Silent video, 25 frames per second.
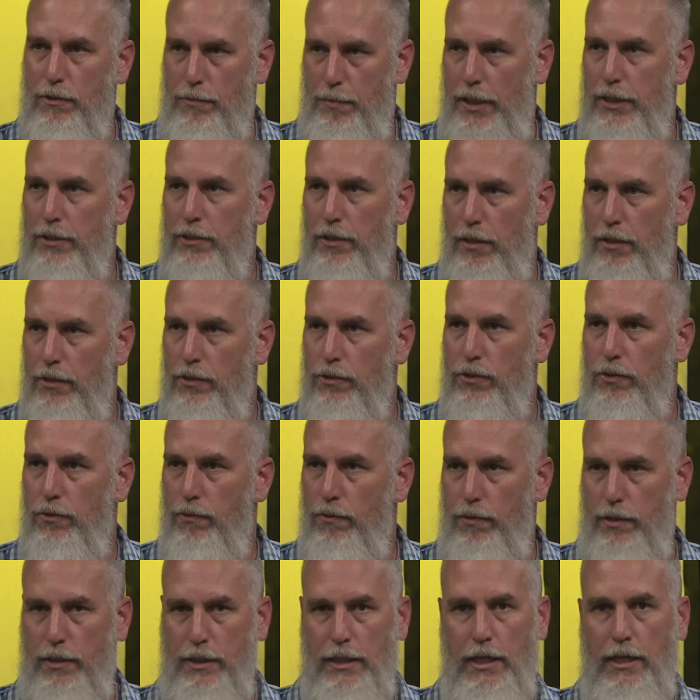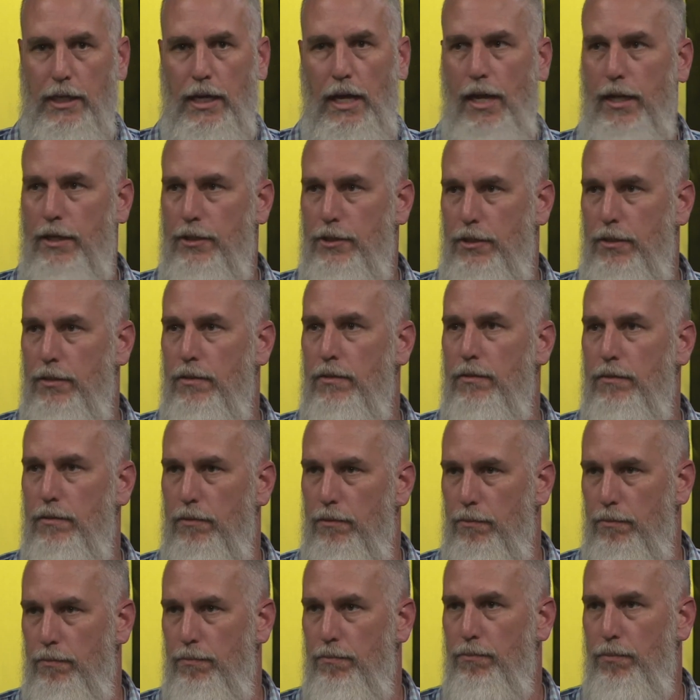specialist or a technology
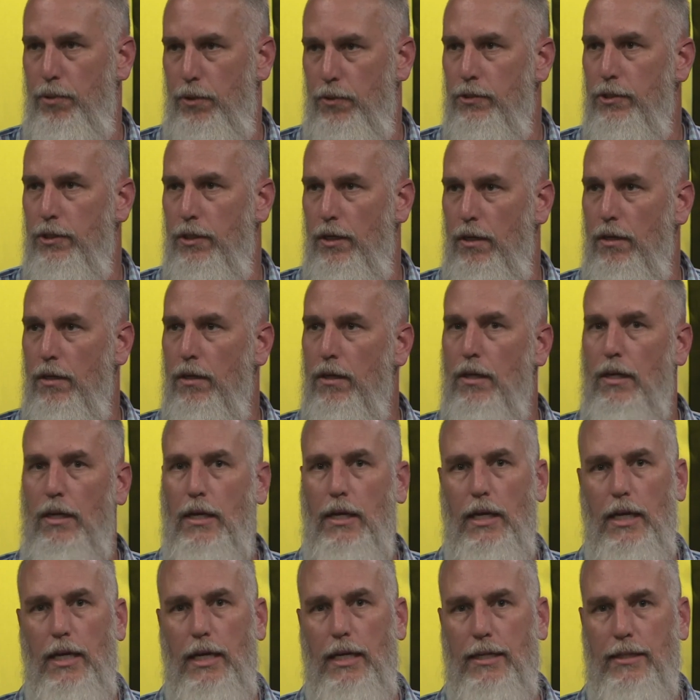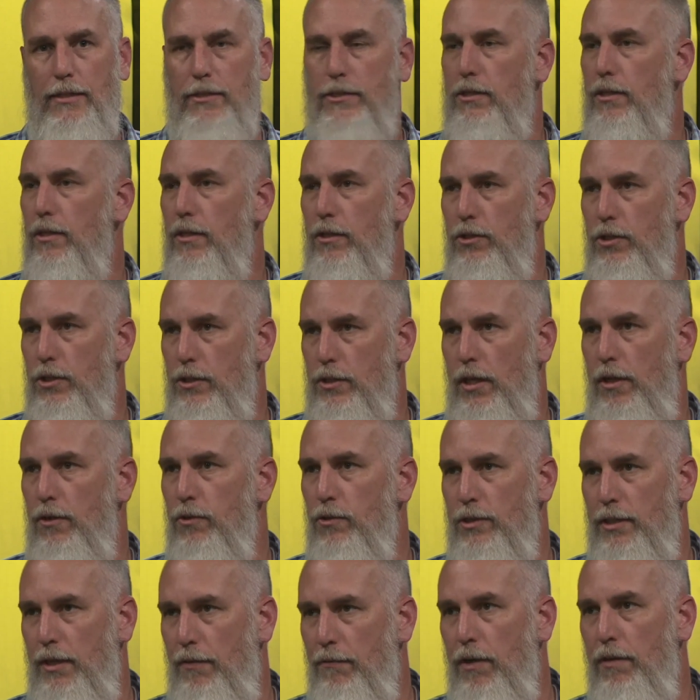person is just
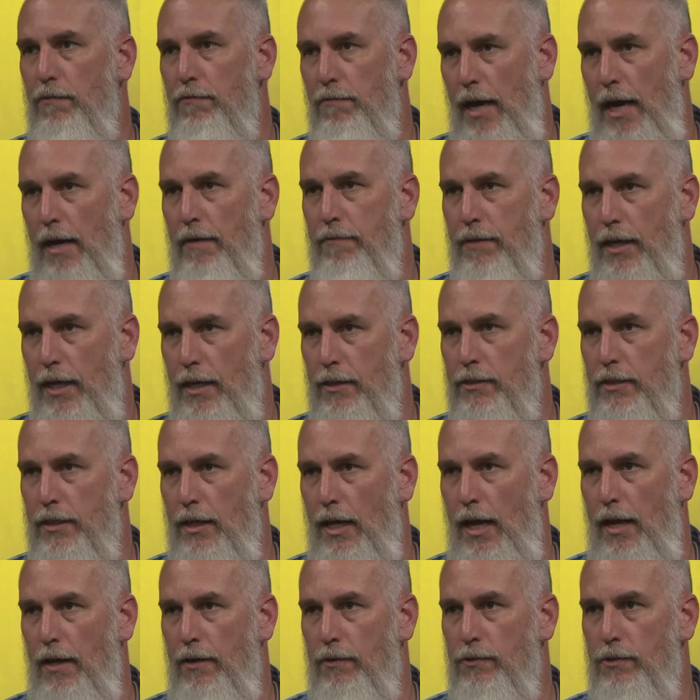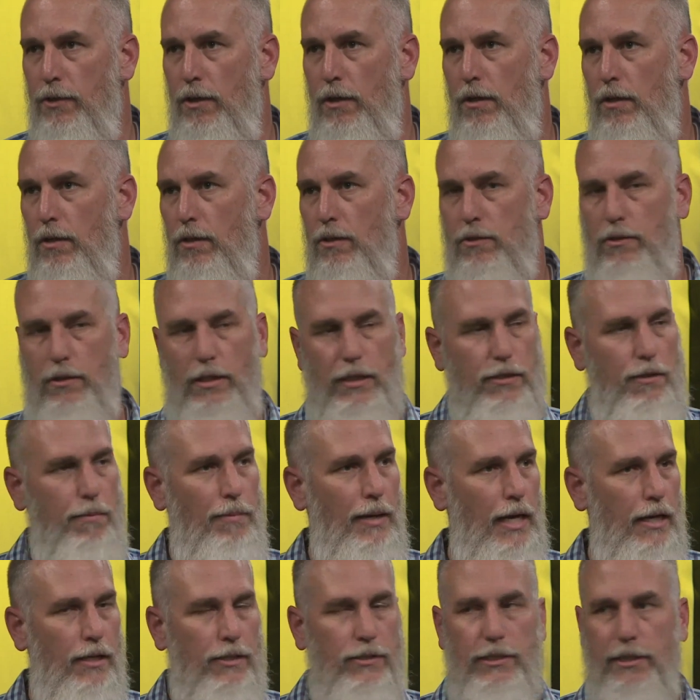under $75,000. So
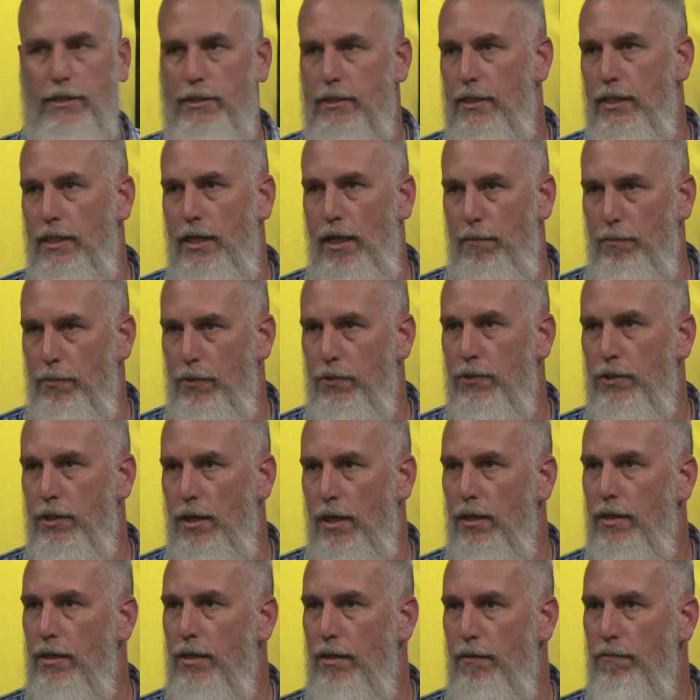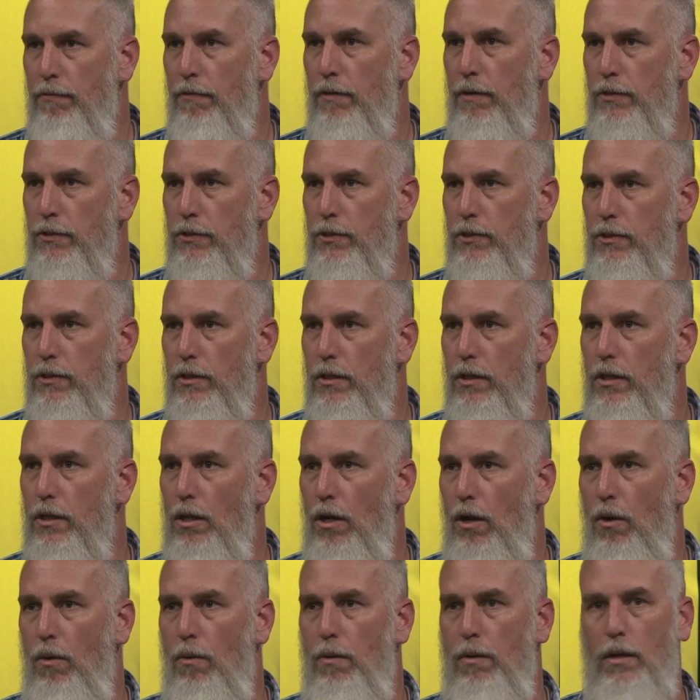that's about a 68% difference,
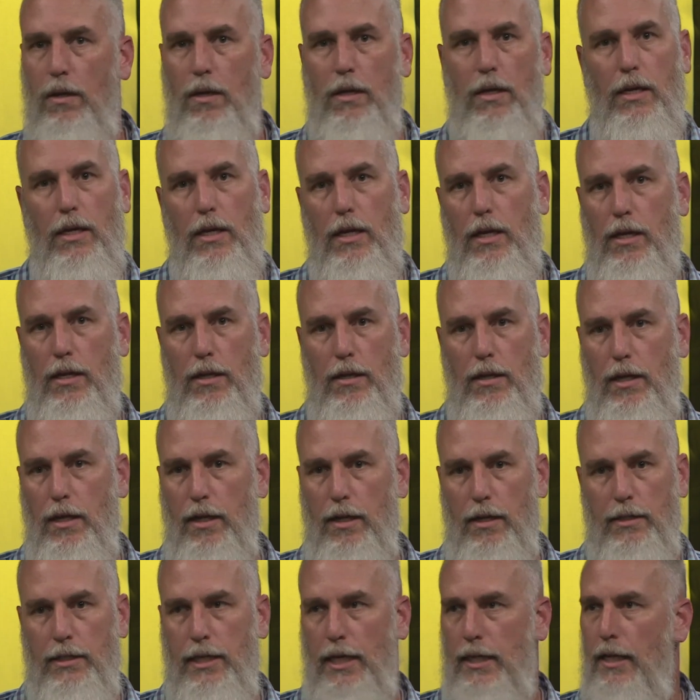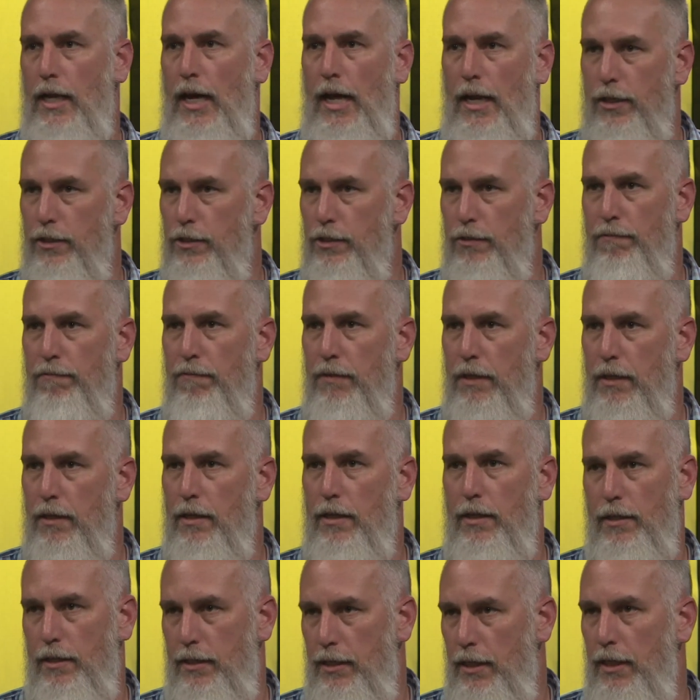in a technology
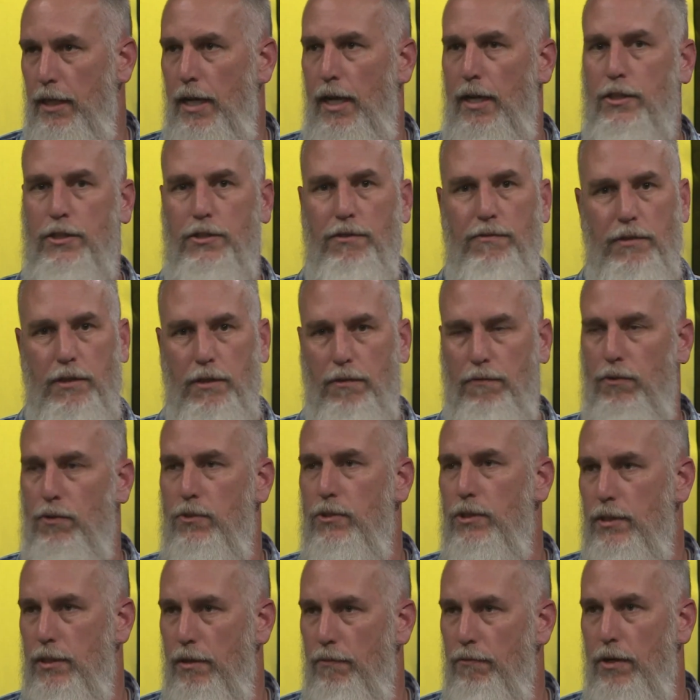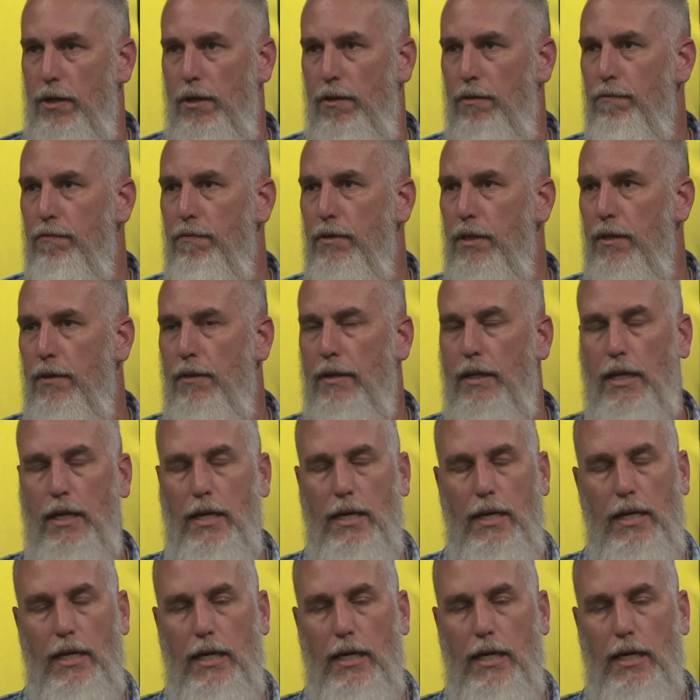field, in the technology field versus every other field.